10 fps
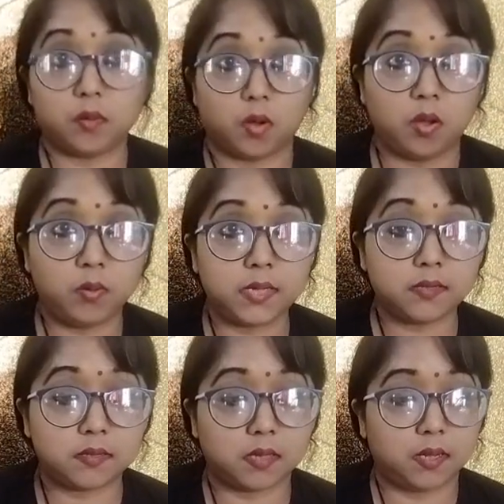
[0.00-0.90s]

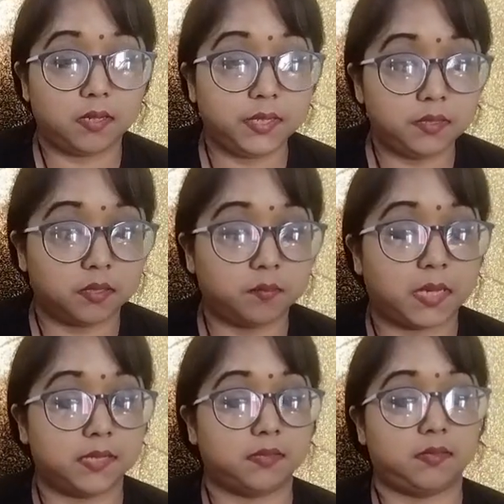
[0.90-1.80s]
Always leader
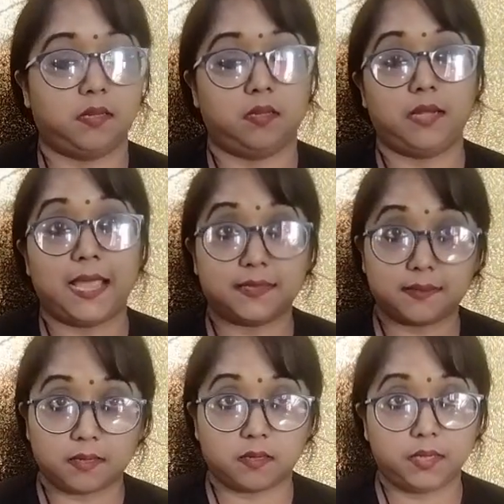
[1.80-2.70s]
must
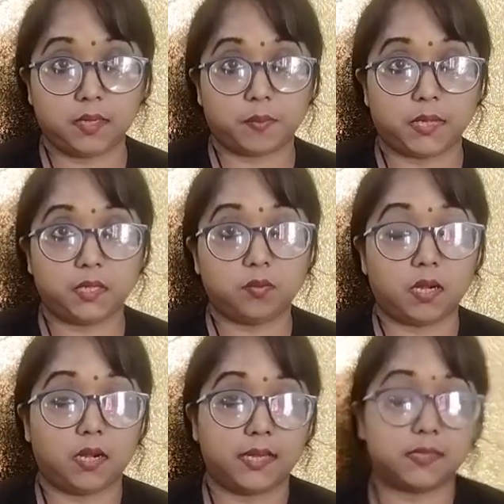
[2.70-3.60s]
lecture in a
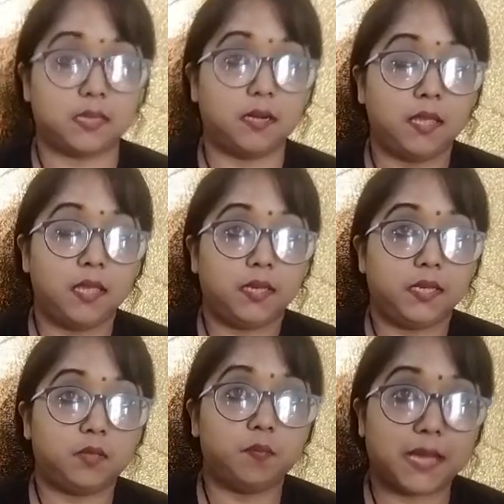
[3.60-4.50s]
particular lecture,
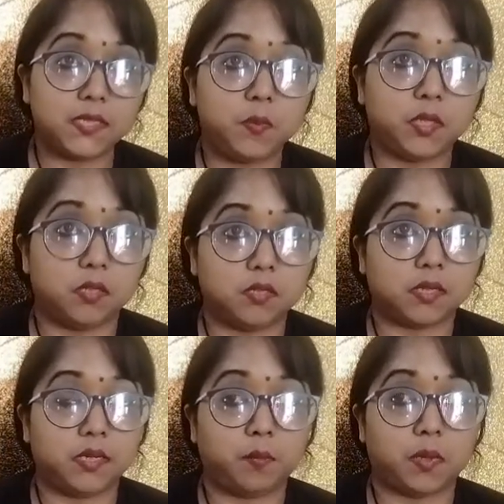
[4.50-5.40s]
it must be
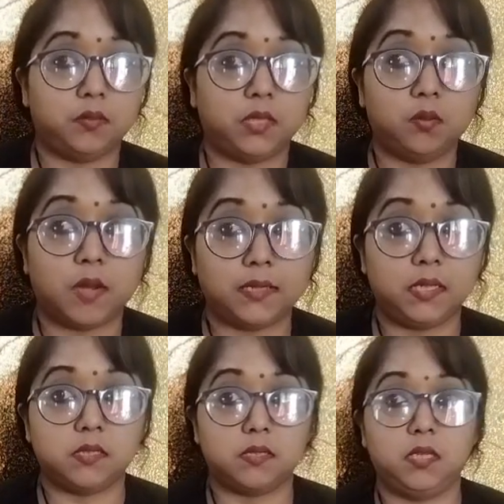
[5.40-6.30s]
concerned about that what
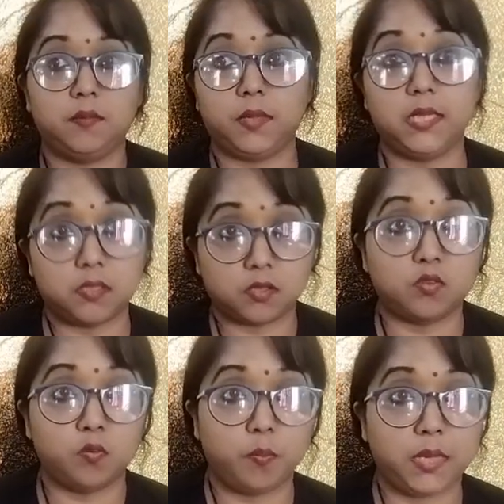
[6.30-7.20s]
is give it
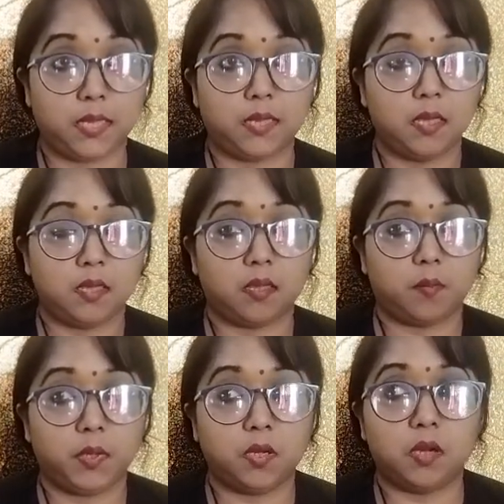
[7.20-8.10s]
to me,
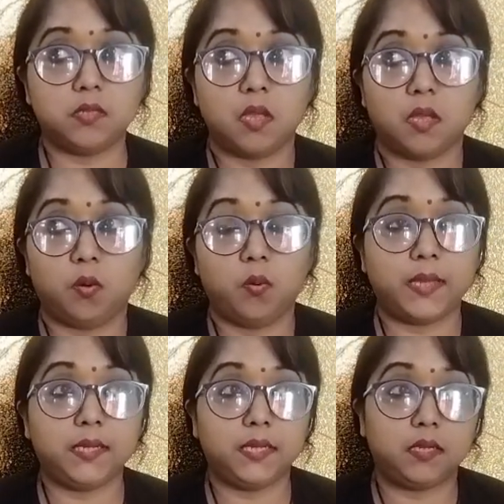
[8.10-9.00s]
because
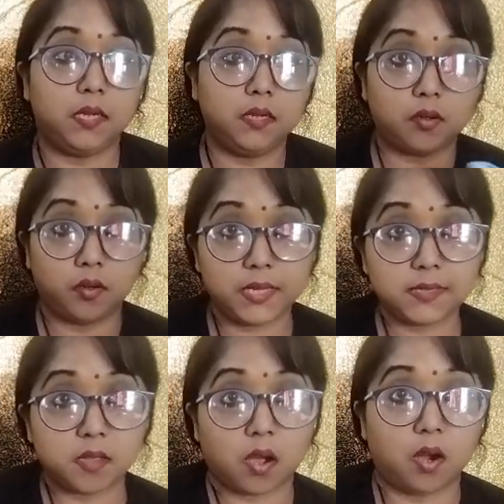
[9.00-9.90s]
when it
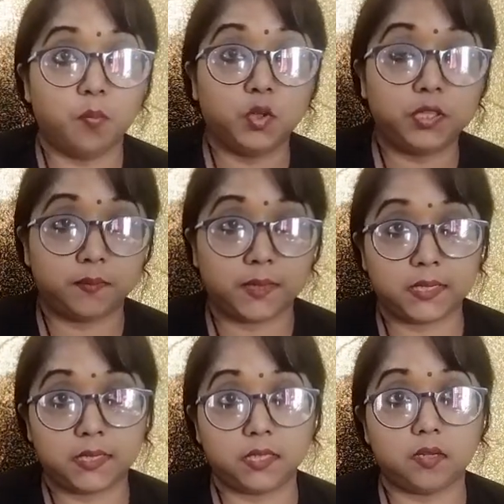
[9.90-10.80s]
increase or
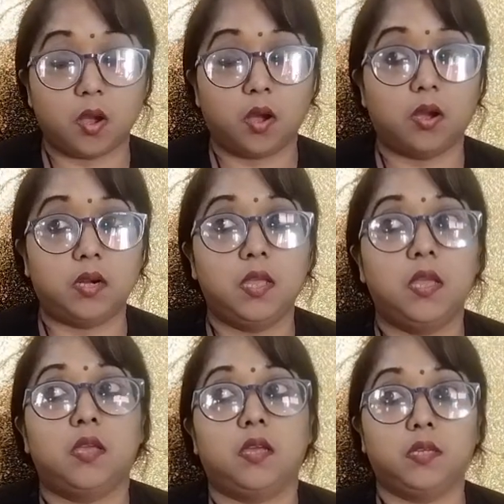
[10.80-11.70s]
motivated or
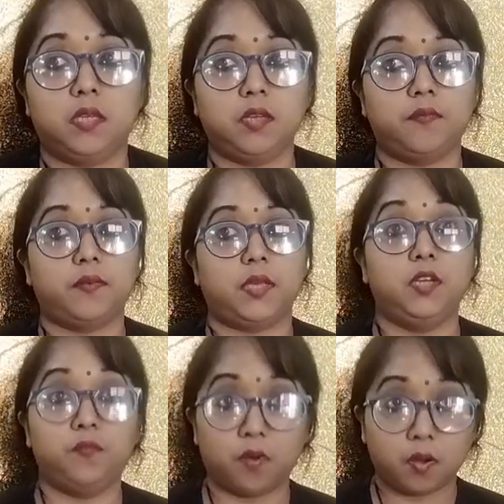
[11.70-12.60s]
give
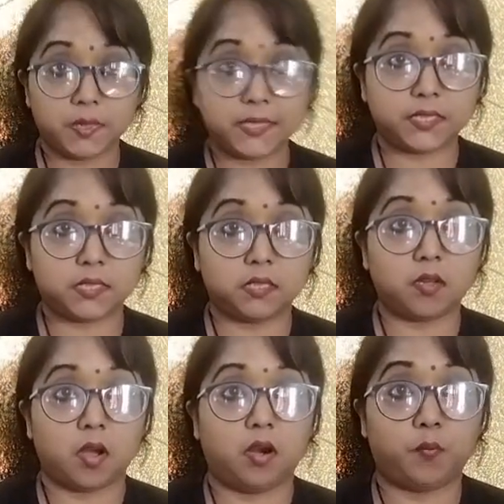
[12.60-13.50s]
information
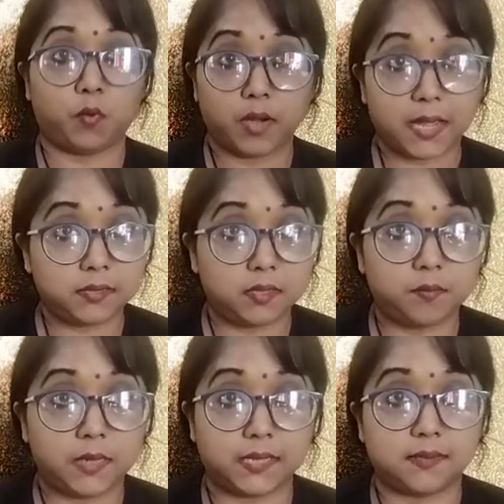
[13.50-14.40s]
or
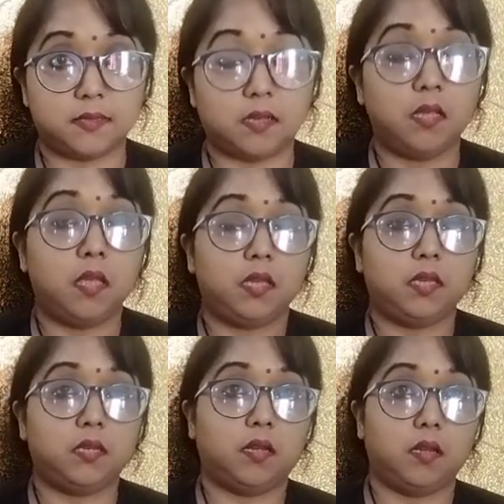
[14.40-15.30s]
productive lecture,
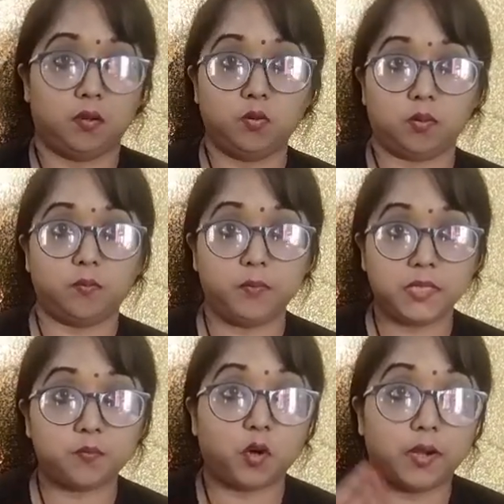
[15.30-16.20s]

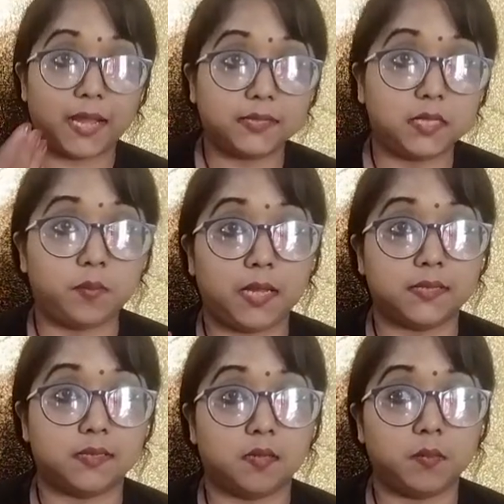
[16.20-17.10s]
means productive
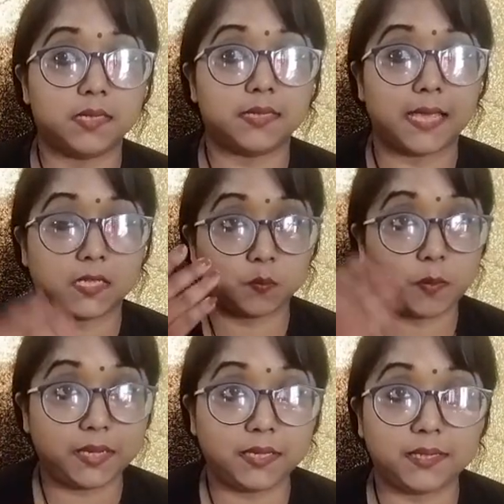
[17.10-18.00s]
lecture means
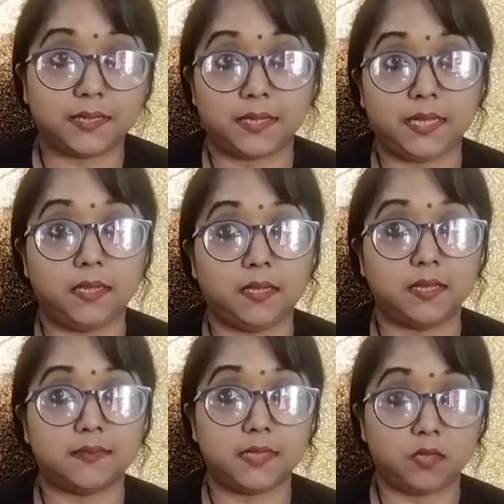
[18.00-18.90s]
explaining the thing in
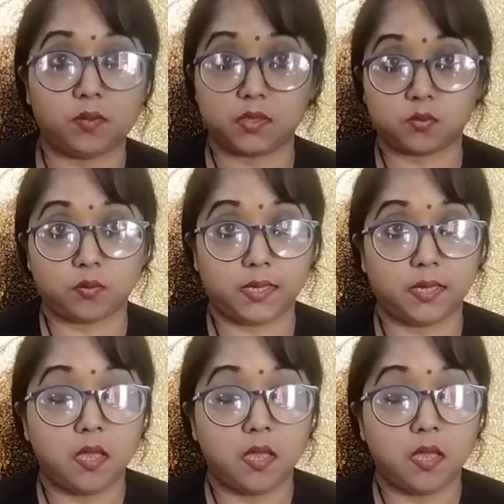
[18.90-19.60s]
a sequence way